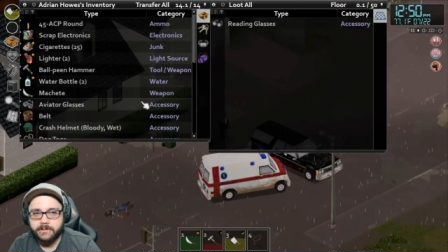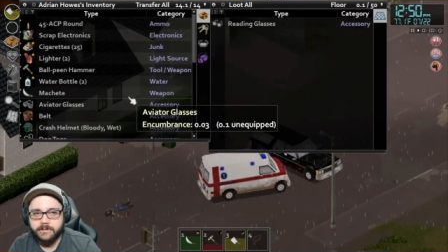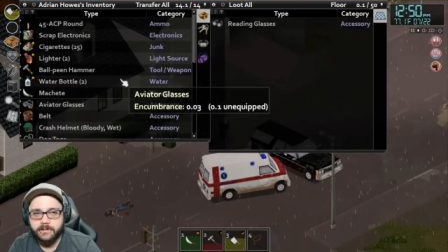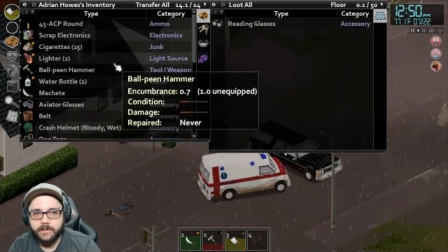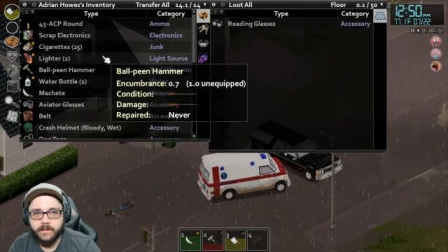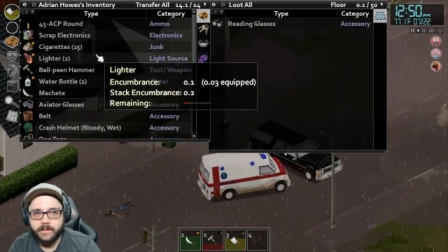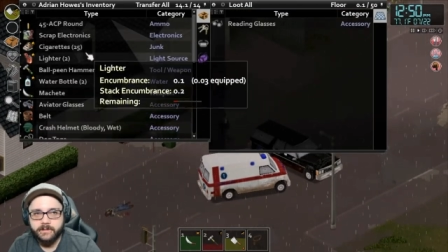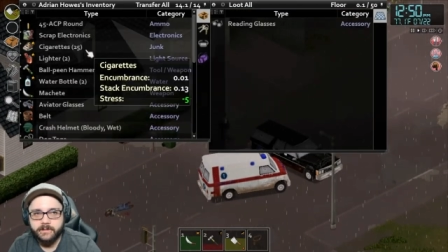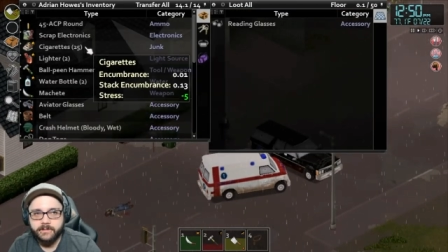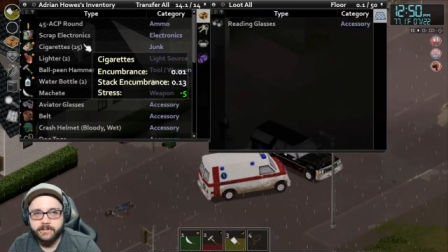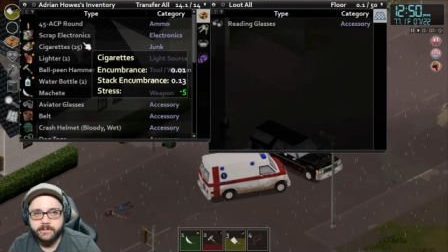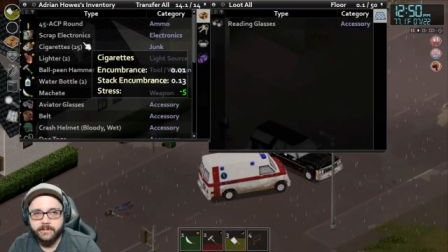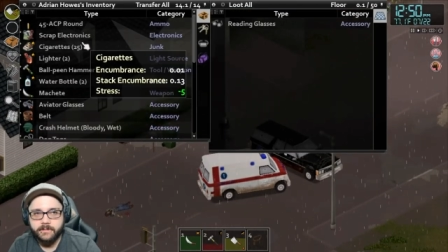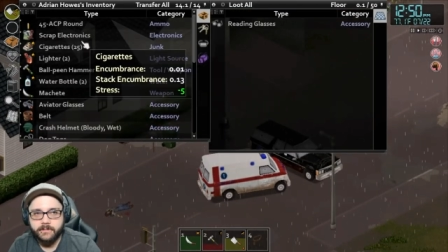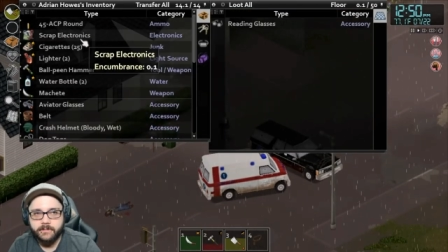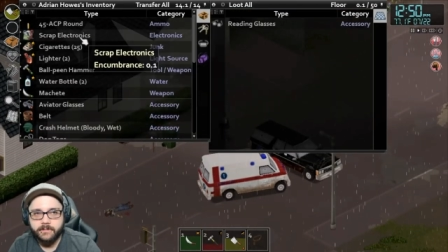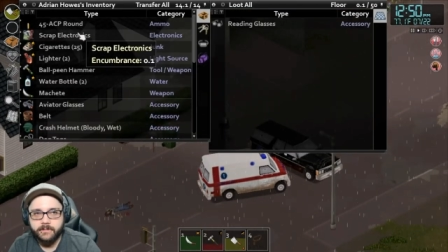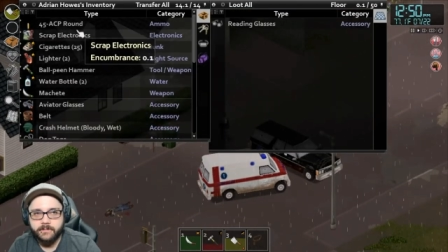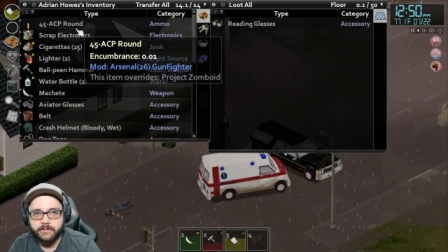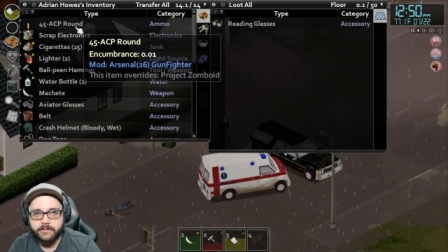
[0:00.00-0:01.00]
toss
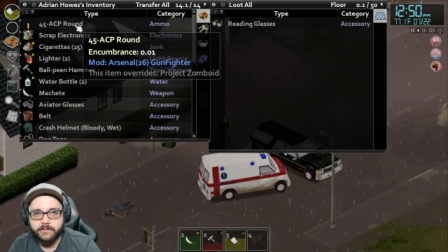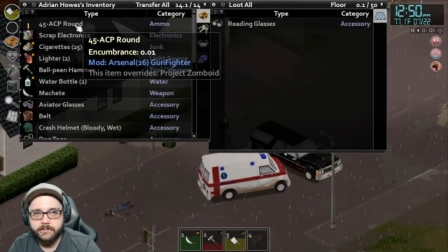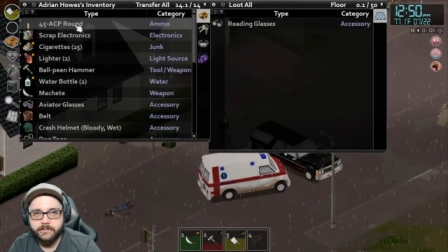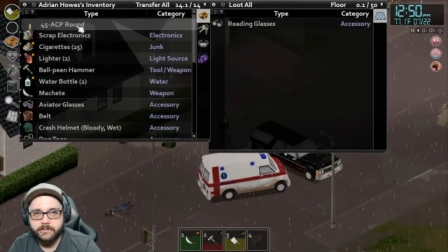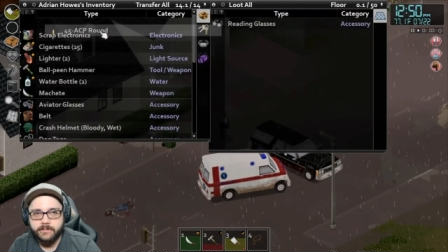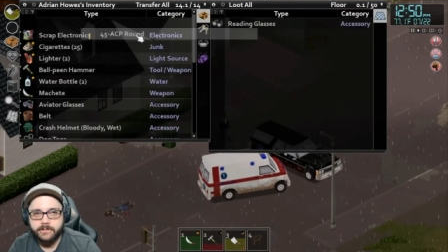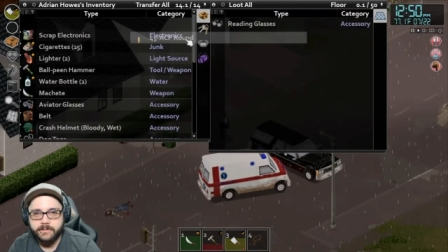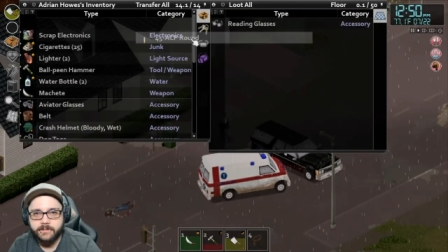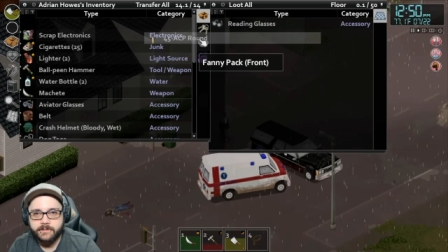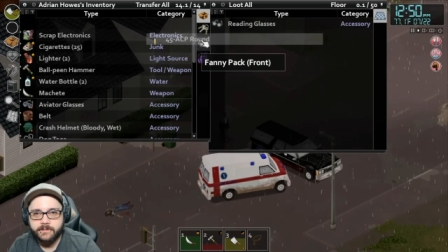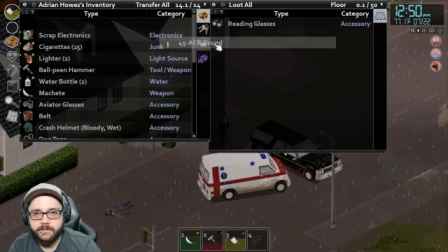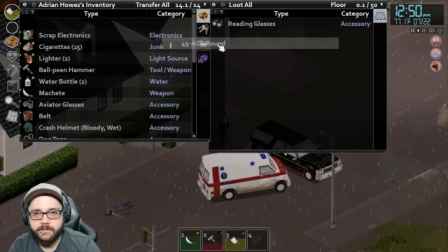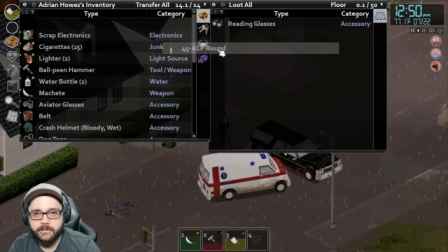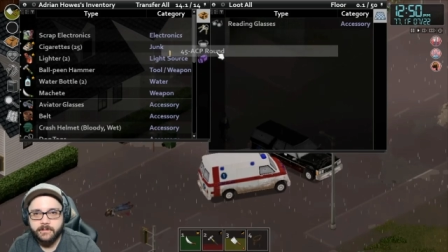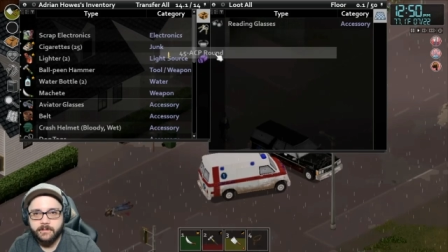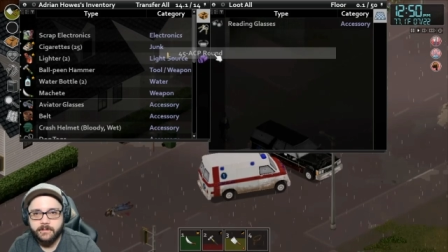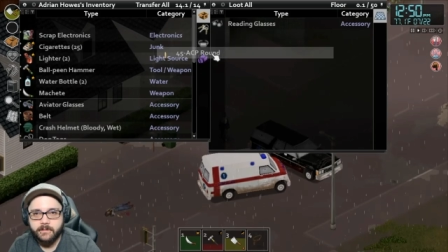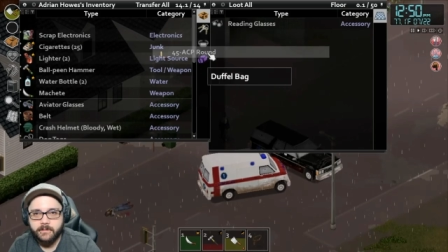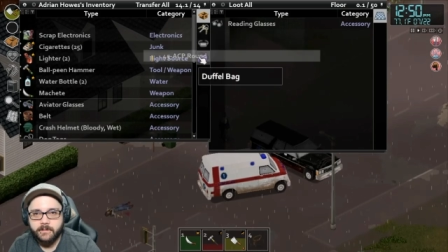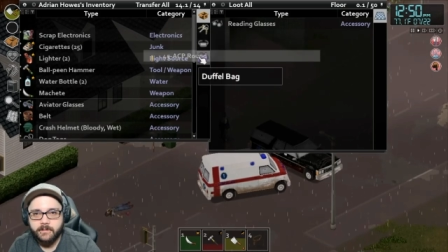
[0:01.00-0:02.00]
those.
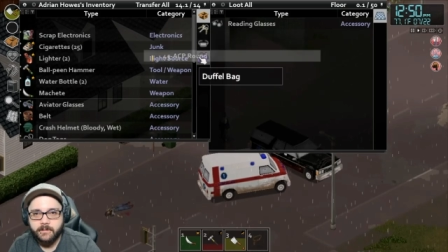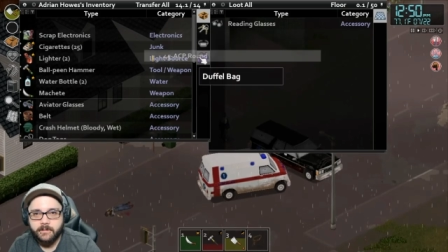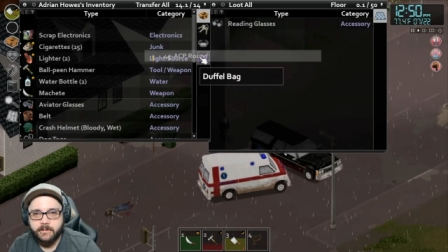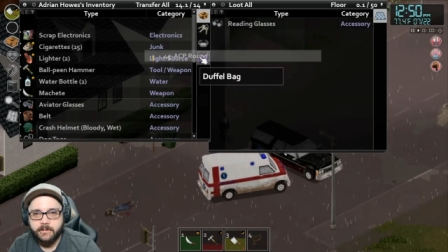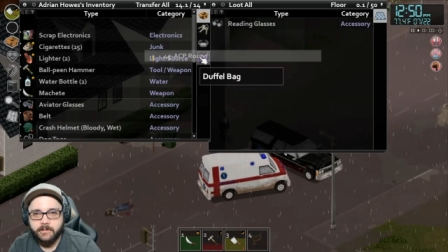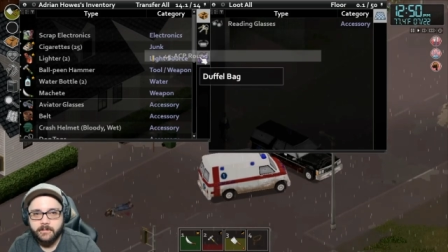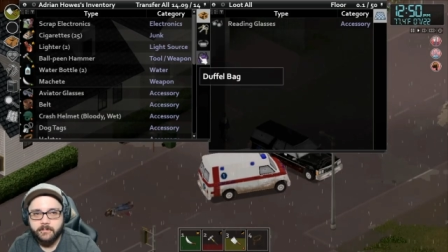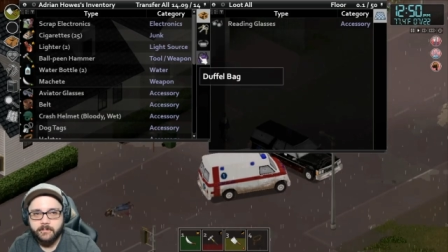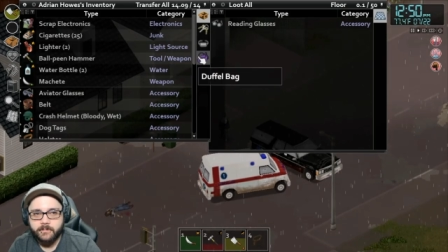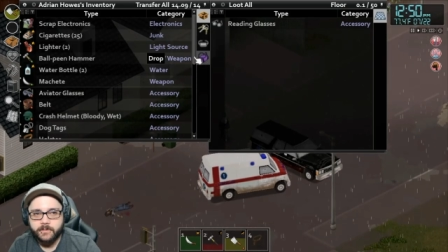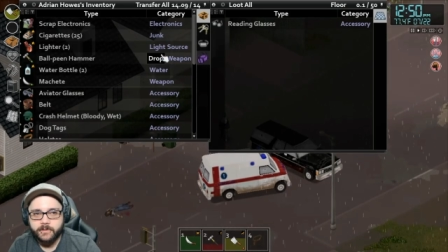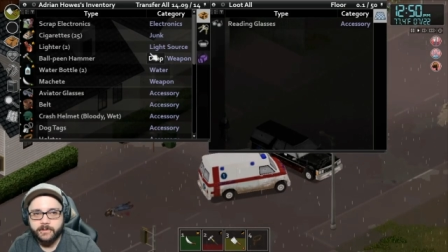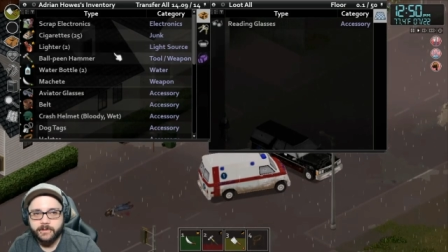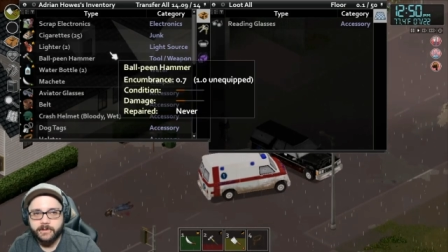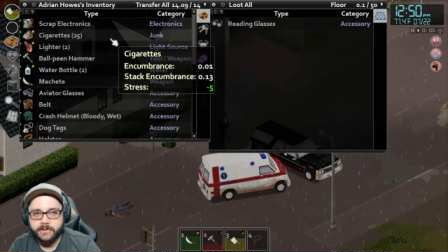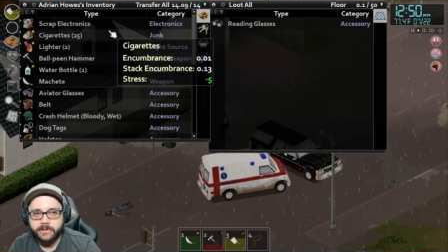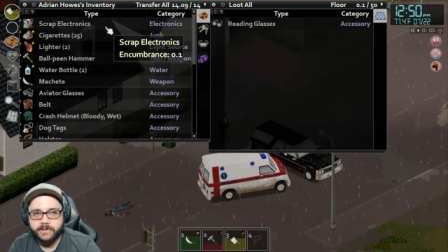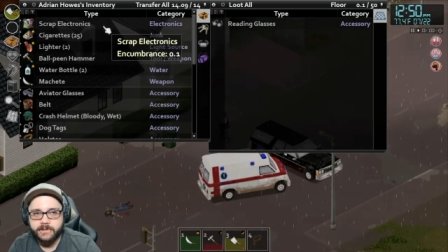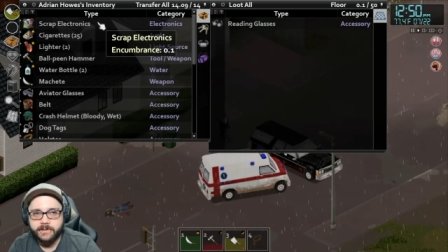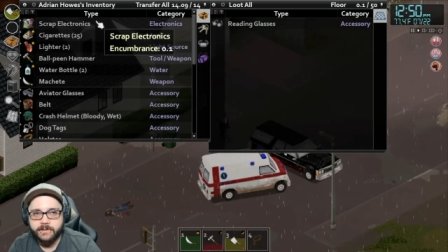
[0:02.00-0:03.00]
Put
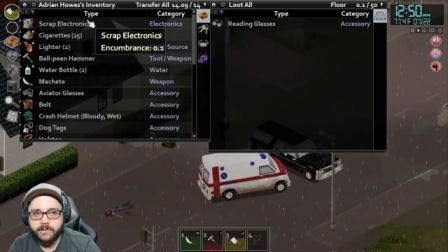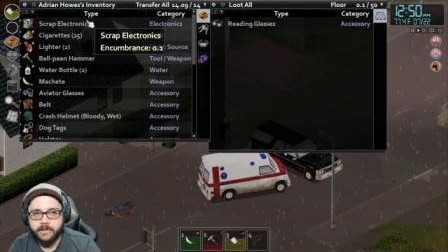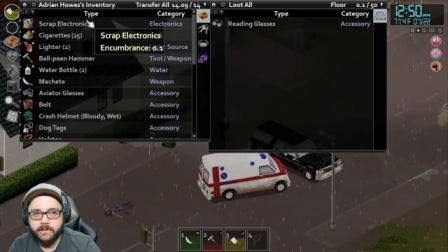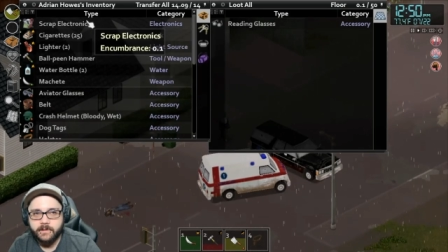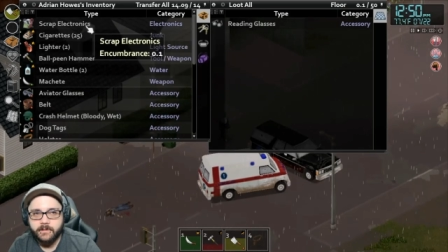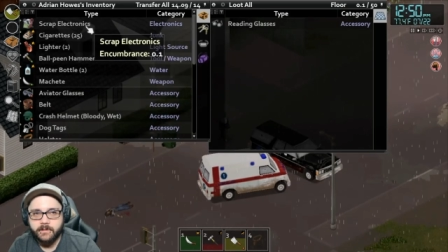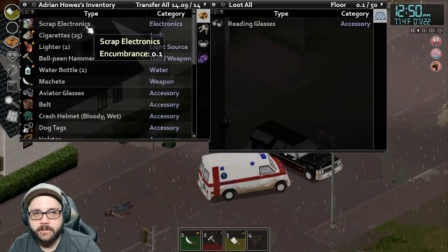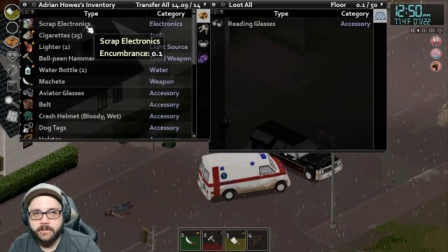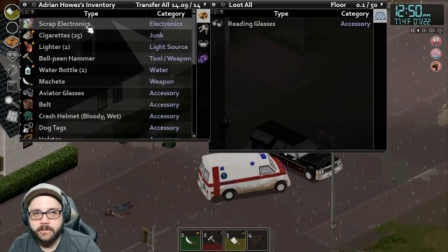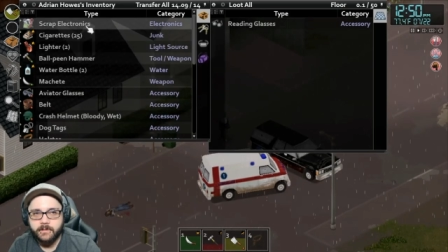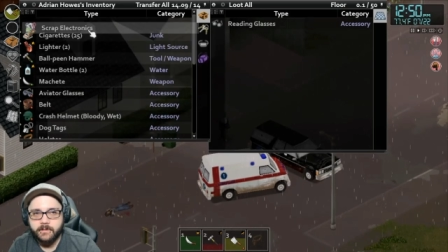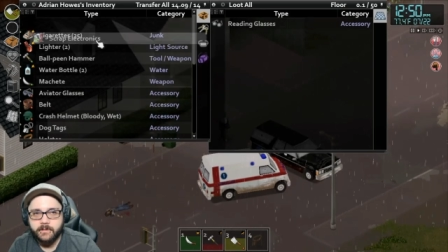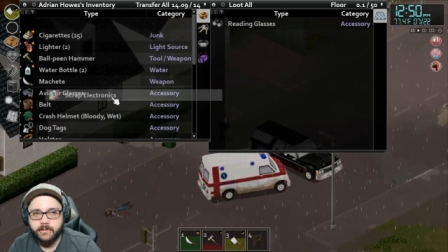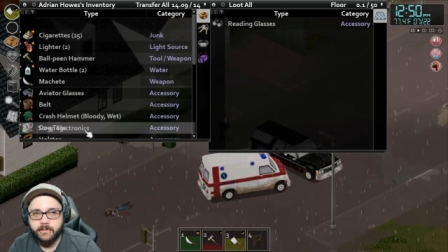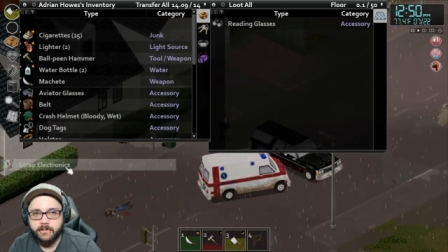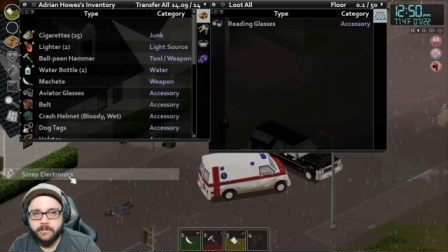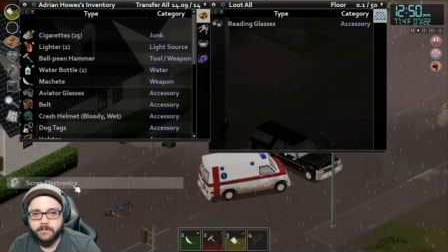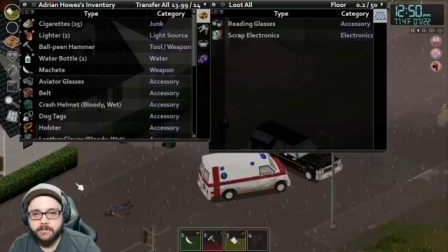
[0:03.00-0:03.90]
this in here.